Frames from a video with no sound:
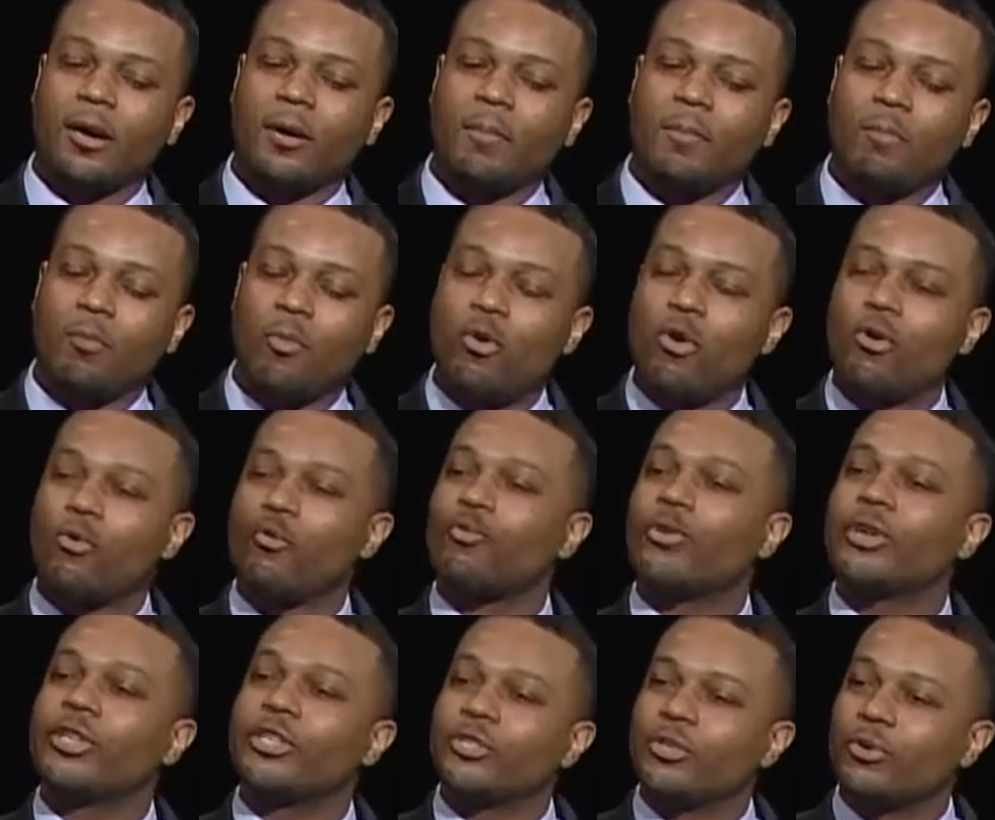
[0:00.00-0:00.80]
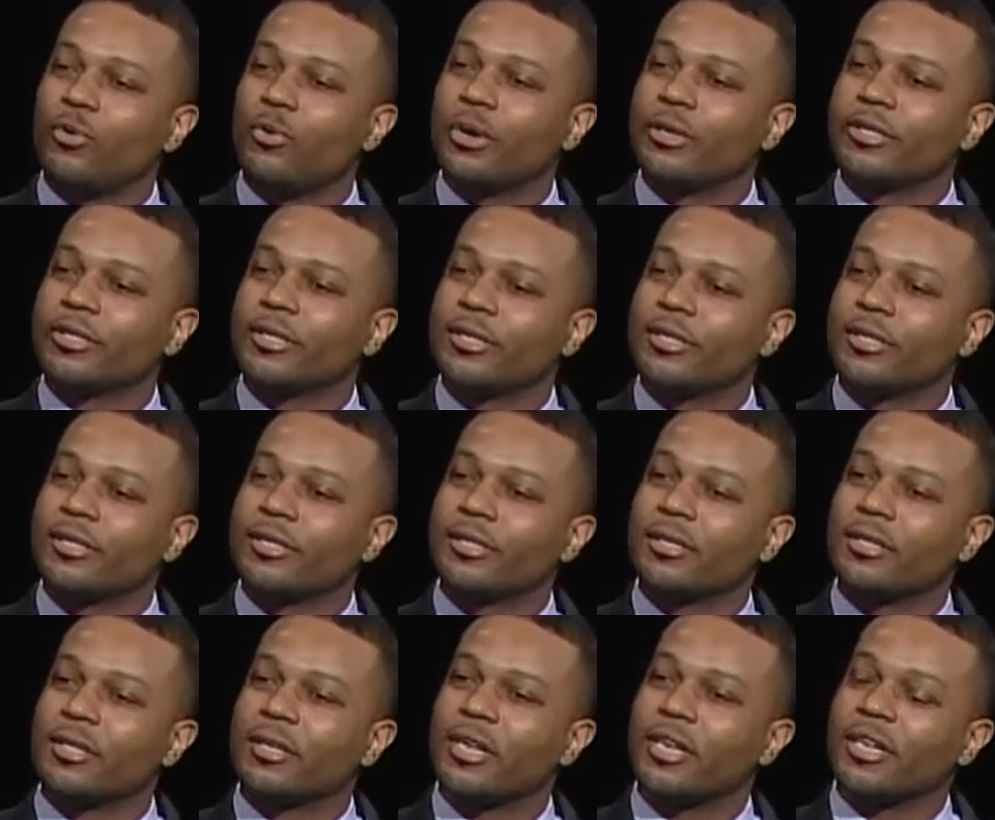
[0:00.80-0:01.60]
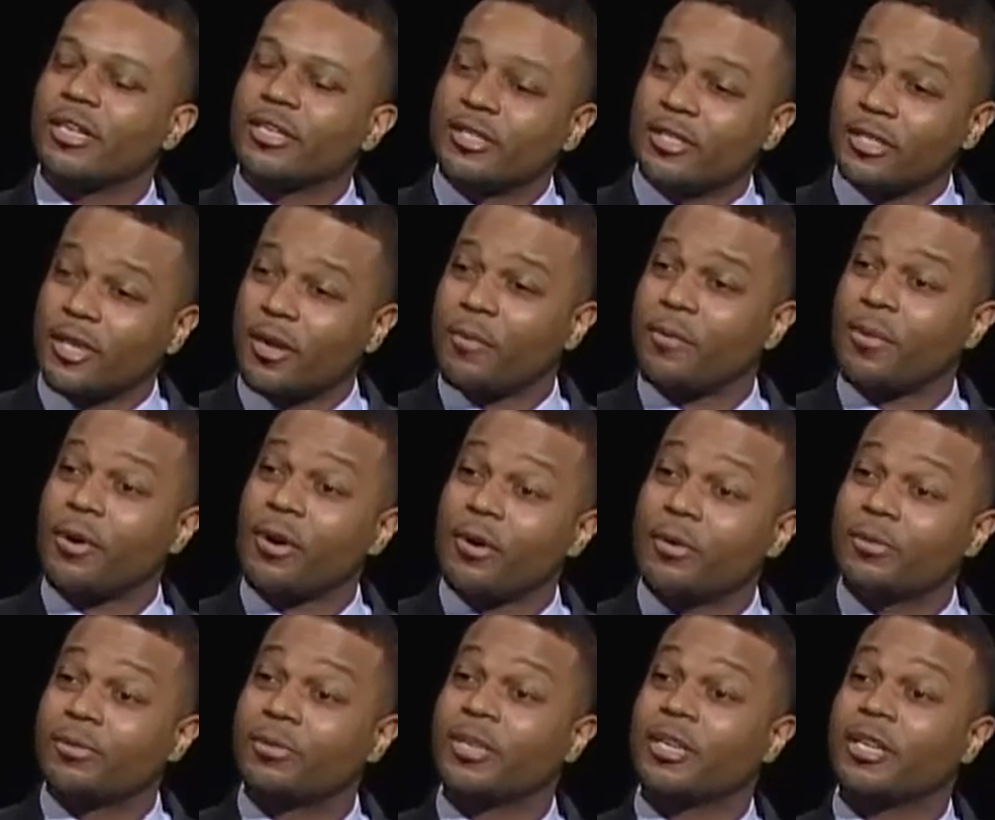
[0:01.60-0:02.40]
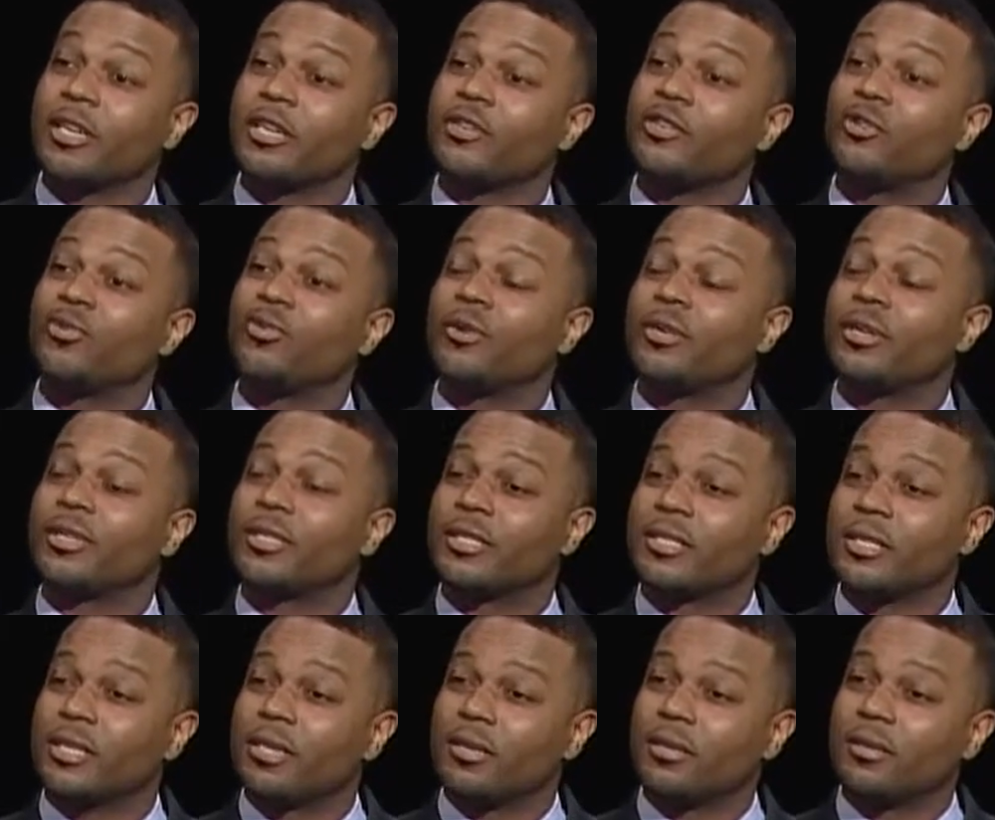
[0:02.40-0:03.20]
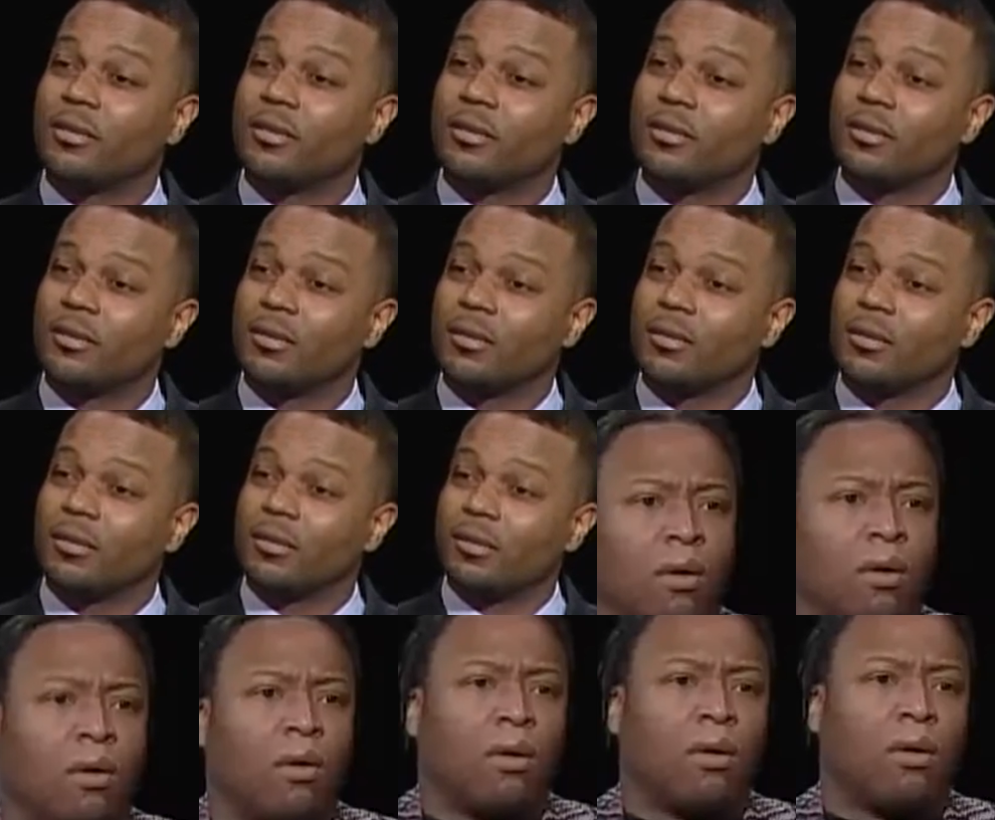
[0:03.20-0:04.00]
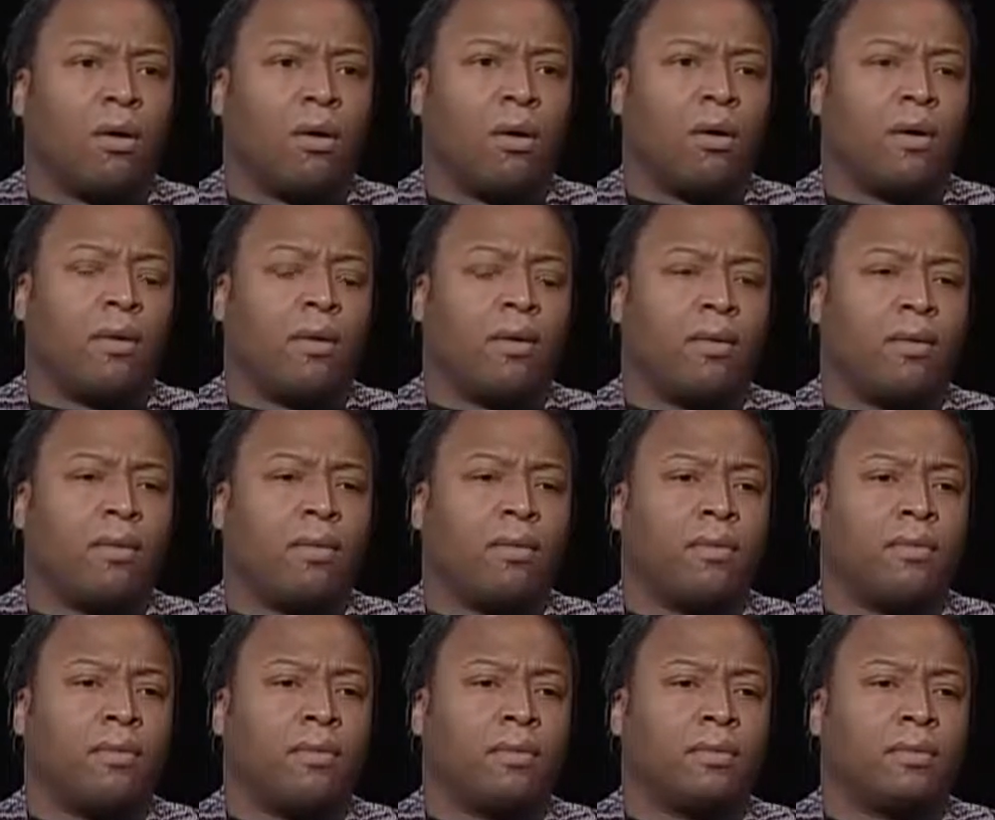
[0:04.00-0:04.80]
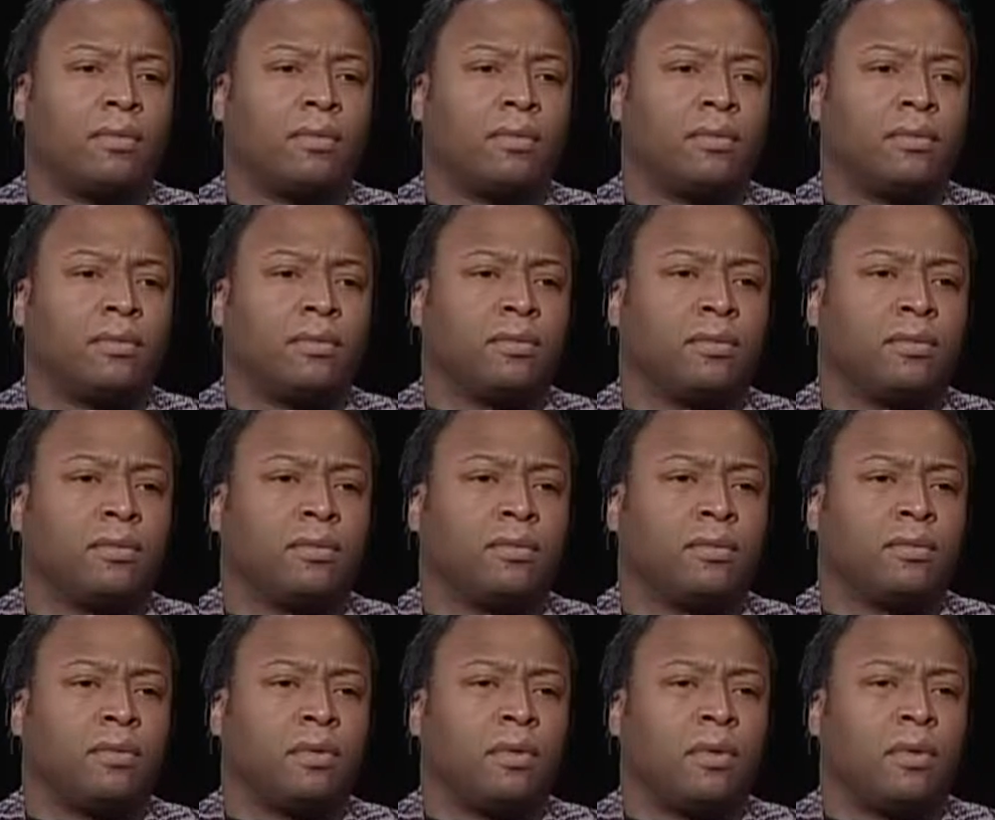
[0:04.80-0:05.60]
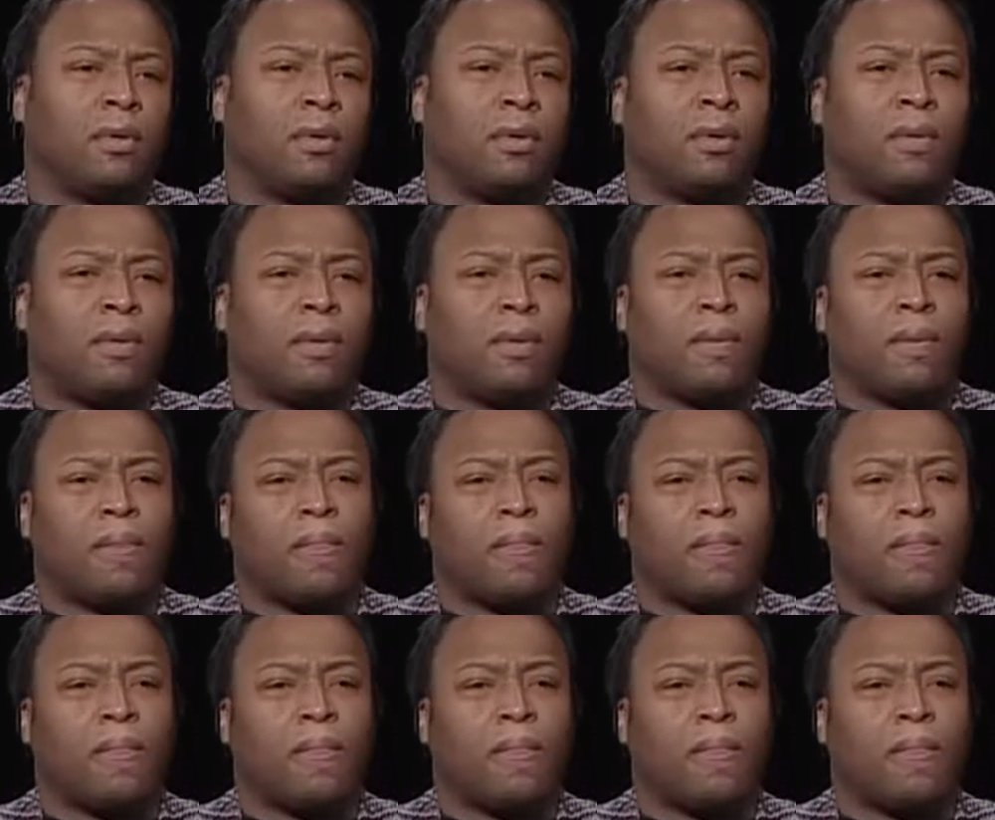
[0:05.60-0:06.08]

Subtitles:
more resources in the suburbs than they do in the city to offer the youth?